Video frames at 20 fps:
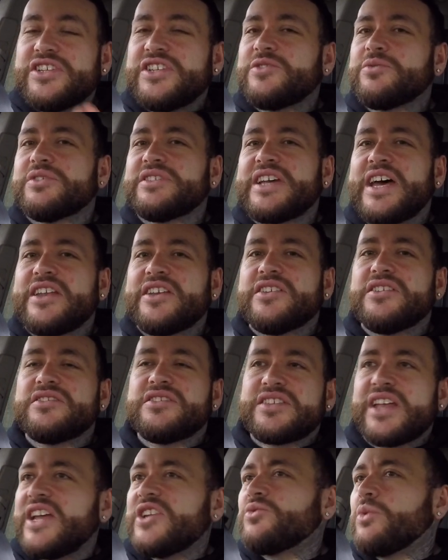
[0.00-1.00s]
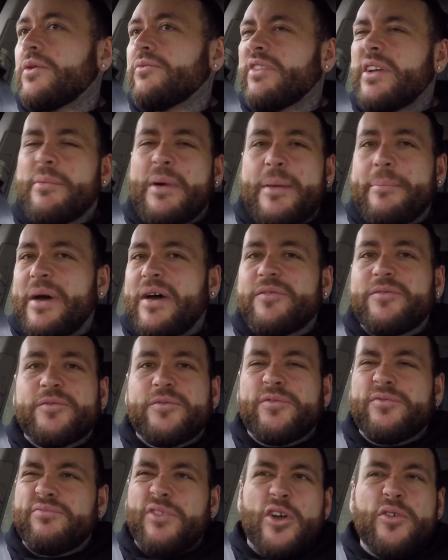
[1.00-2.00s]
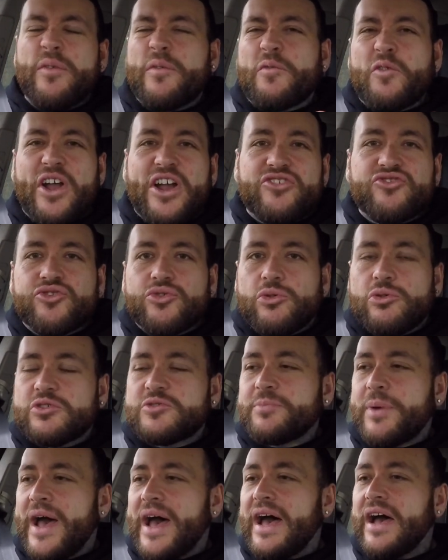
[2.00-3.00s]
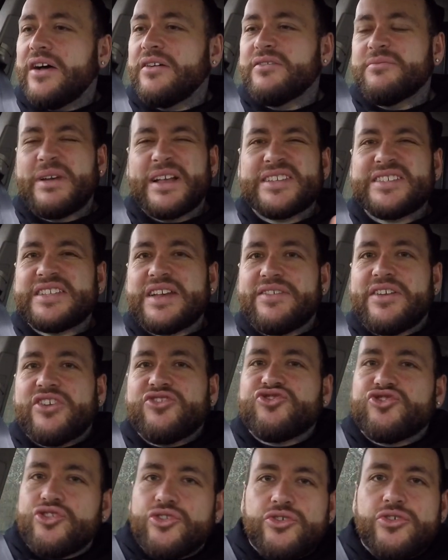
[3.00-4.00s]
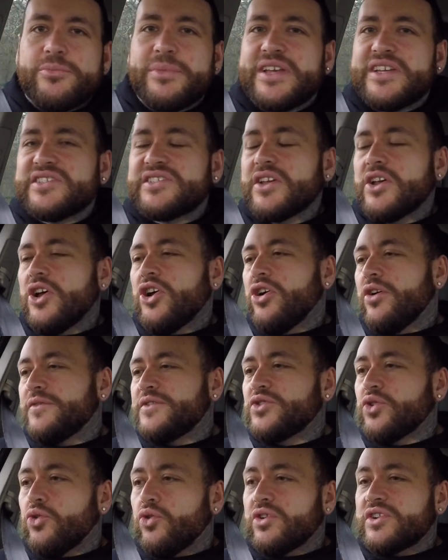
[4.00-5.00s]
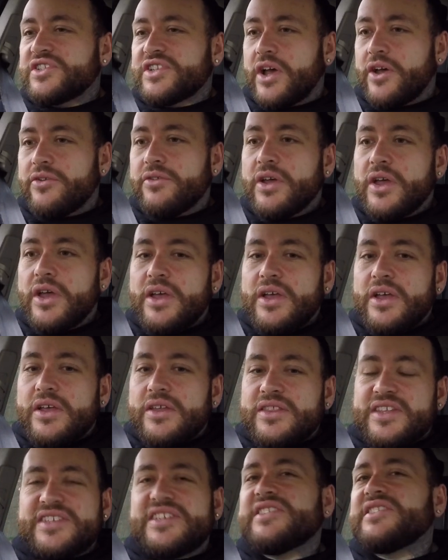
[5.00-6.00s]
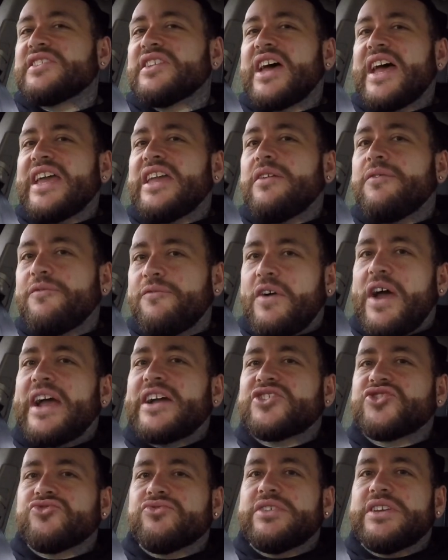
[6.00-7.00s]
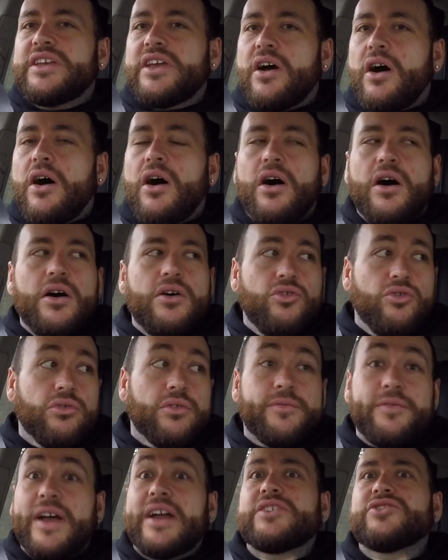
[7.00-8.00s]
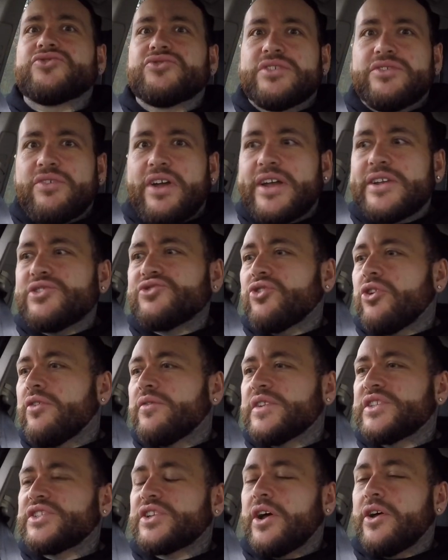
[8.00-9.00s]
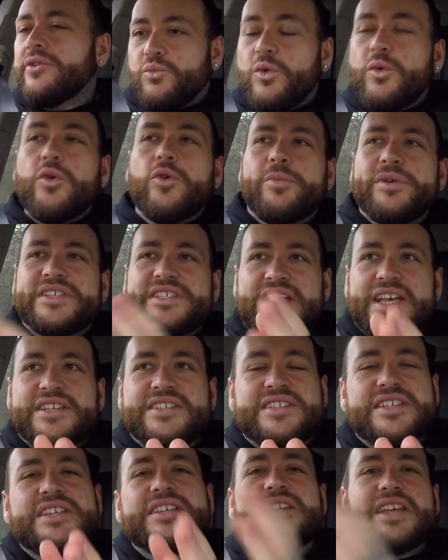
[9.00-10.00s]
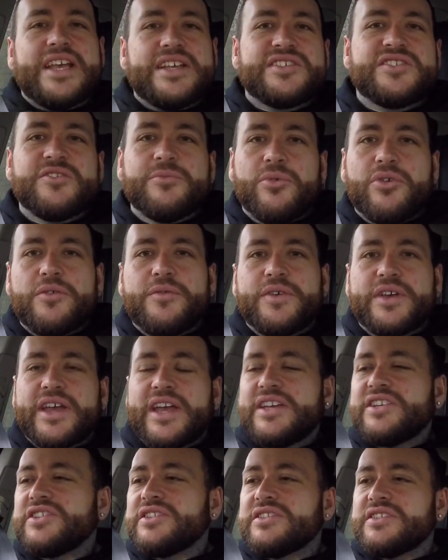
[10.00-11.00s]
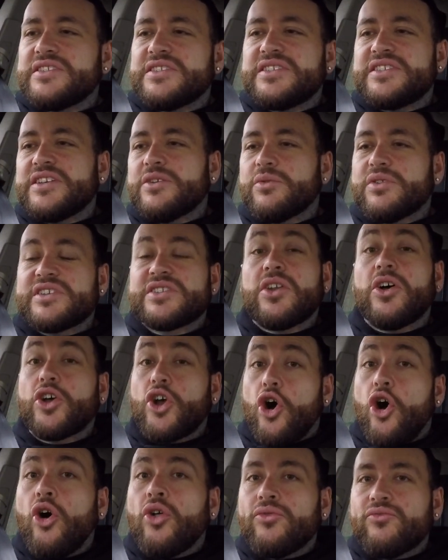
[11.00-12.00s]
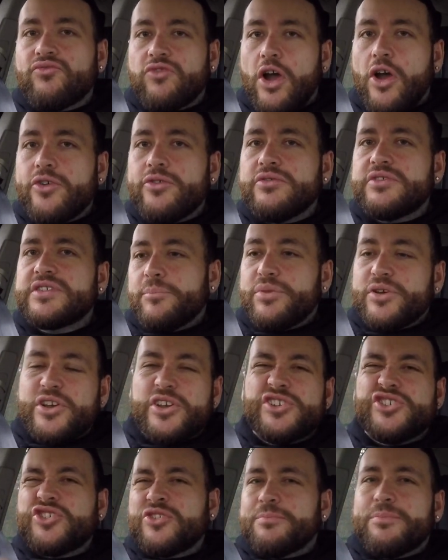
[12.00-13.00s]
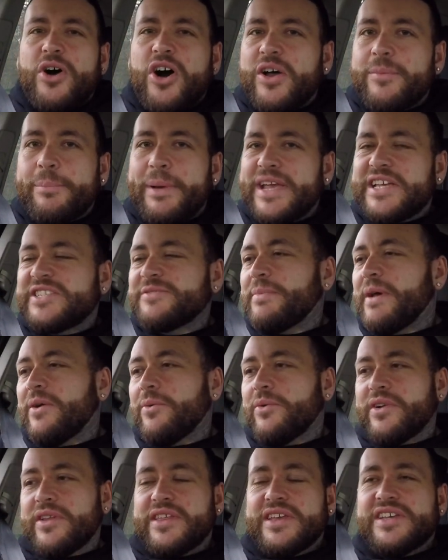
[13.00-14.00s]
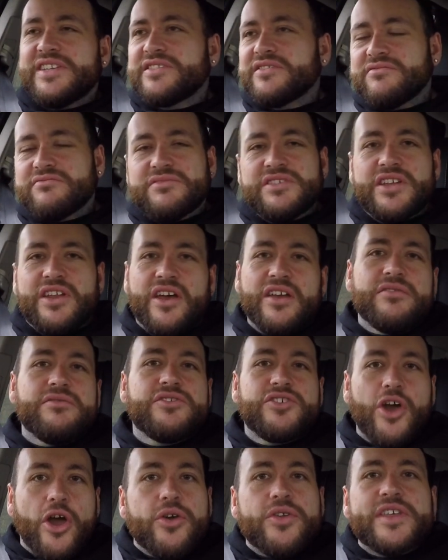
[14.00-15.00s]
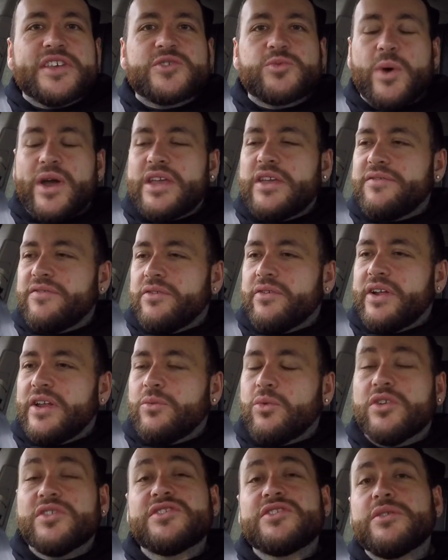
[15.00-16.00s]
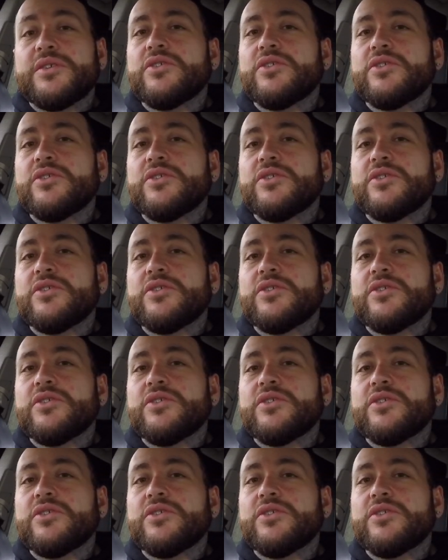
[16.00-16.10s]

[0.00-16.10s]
This one's had a stage 1 remap, about over 300 horsepower, 700 newton meters of torque. So this isn't a factory car or a factory Range Rover, so we will be testing, yes, the modifications and see what it's like on road, because you can buy a base spec one of these and, you know, go this way if you really want to.